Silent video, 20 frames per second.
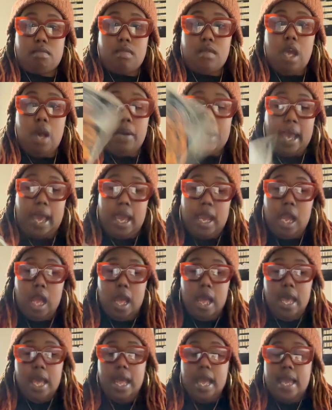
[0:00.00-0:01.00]
okay,
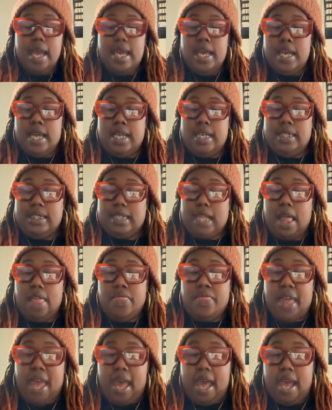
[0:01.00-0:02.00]
is
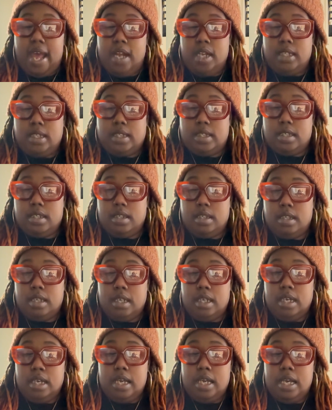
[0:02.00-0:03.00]
that
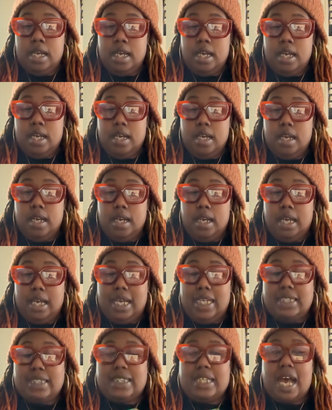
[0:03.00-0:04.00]

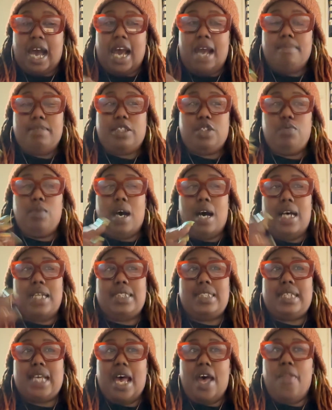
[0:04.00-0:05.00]
it's time to
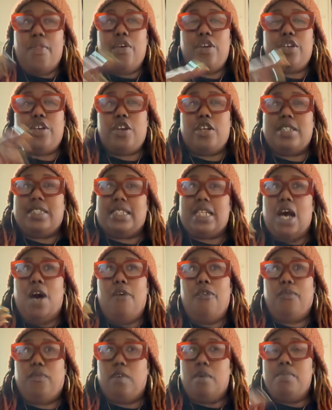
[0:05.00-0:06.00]
untether
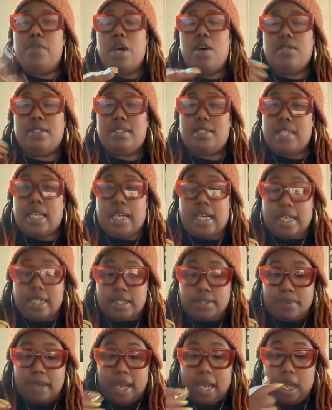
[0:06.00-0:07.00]
yourself from those
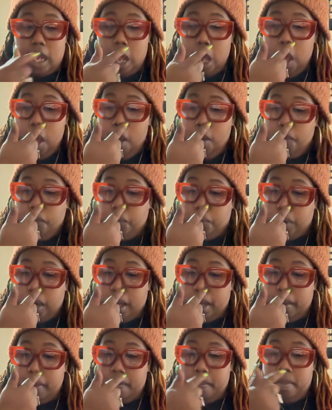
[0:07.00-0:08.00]
things, right?
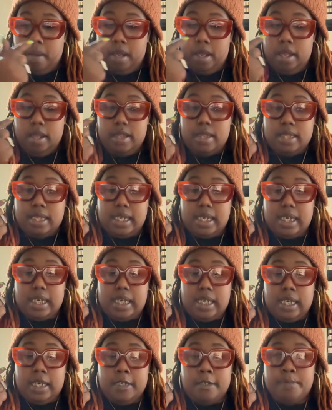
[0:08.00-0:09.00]
From
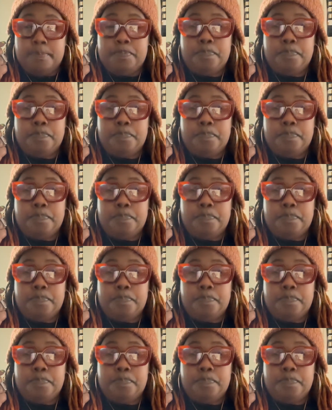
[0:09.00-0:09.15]
the